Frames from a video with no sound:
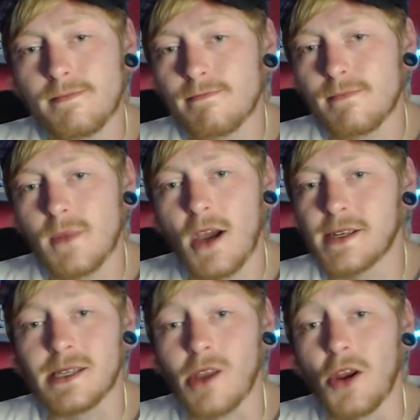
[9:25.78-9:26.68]
I
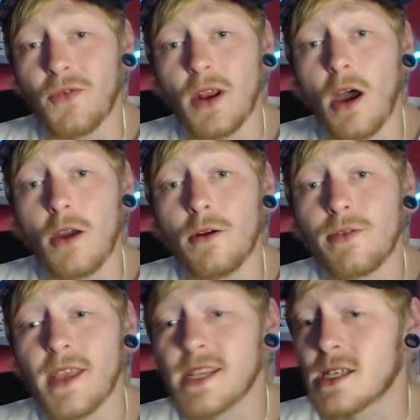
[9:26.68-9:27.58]
just don't even know.
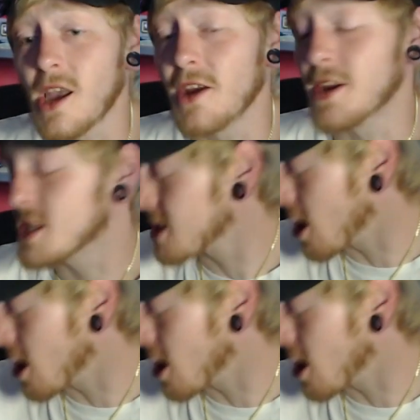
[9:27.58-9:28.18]
This has turned into such a